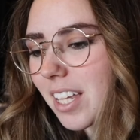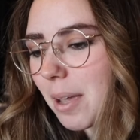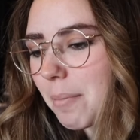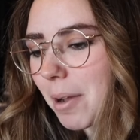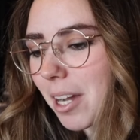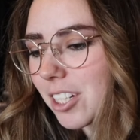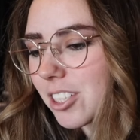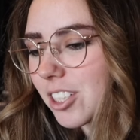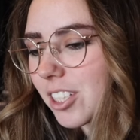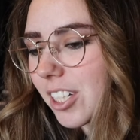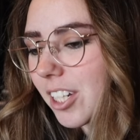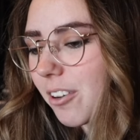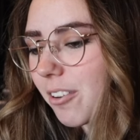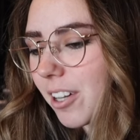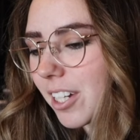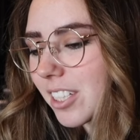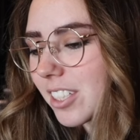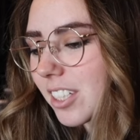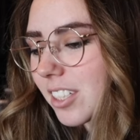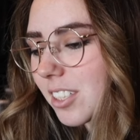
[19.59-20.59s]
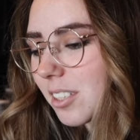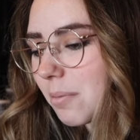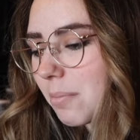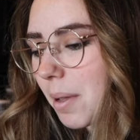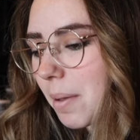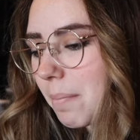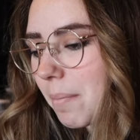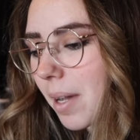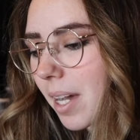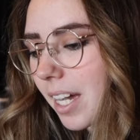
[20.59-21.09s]
I'm actually going to
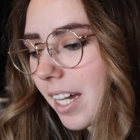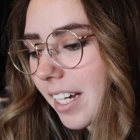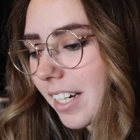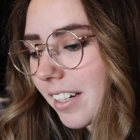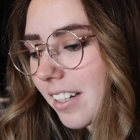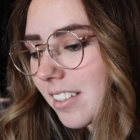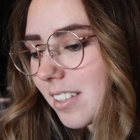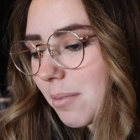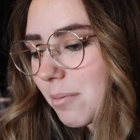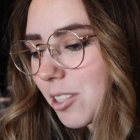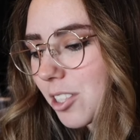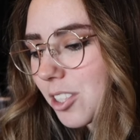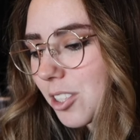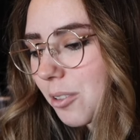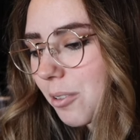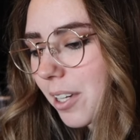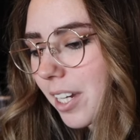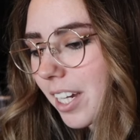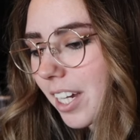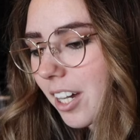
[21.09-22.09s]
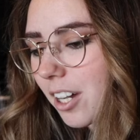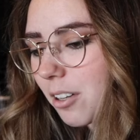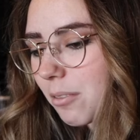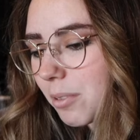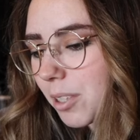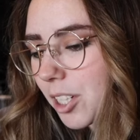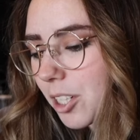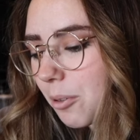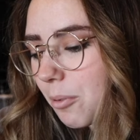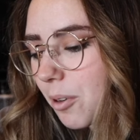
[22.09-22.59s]
submit mine because I'm just doing a
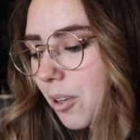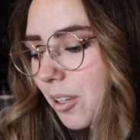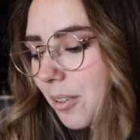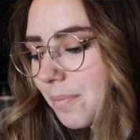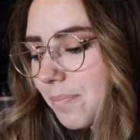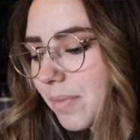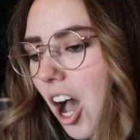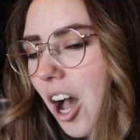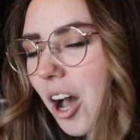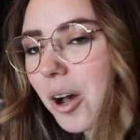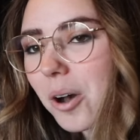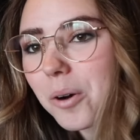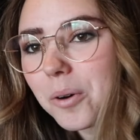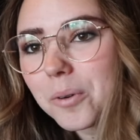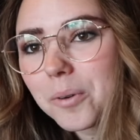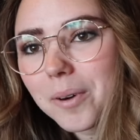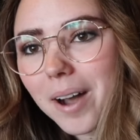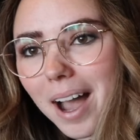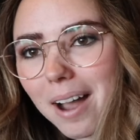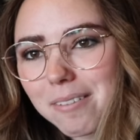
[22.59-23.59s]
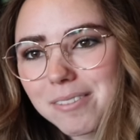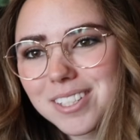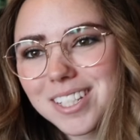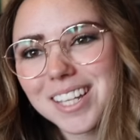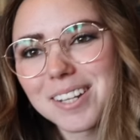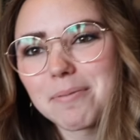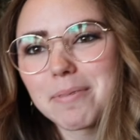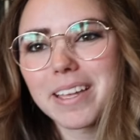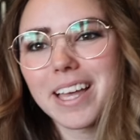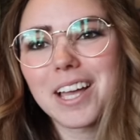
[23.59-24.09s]
renewal. Oh, I was
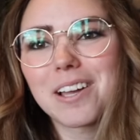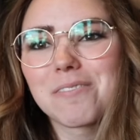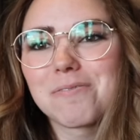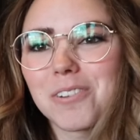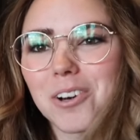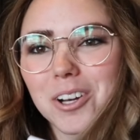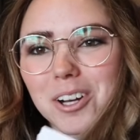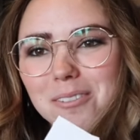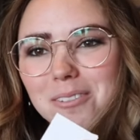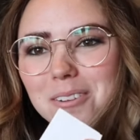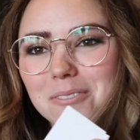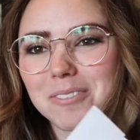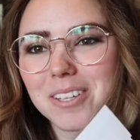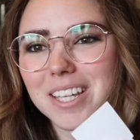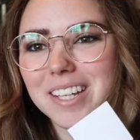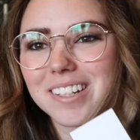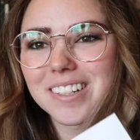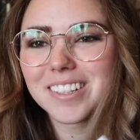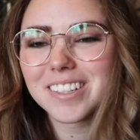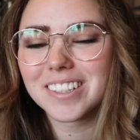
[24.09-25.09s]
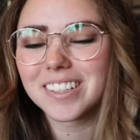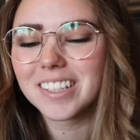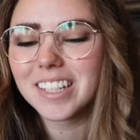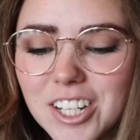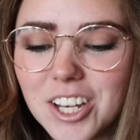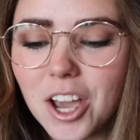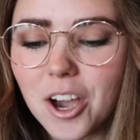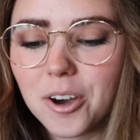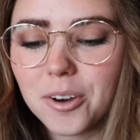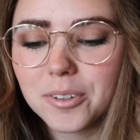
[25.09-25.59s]
gonna be like, photo reveal.
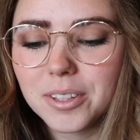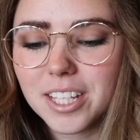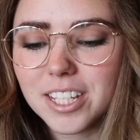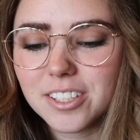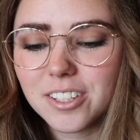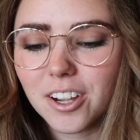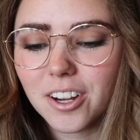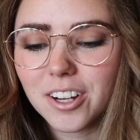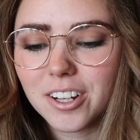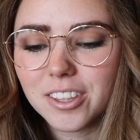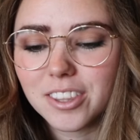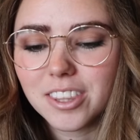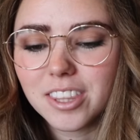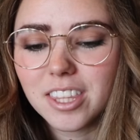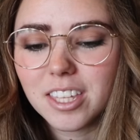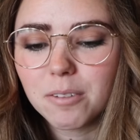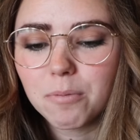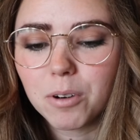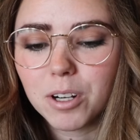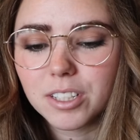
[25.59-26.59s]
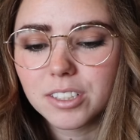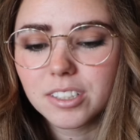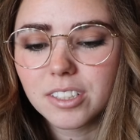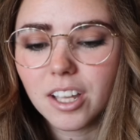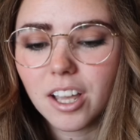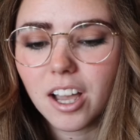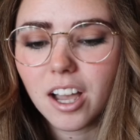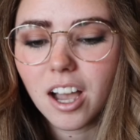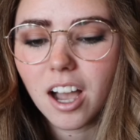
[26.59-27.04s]
No, these are the worst.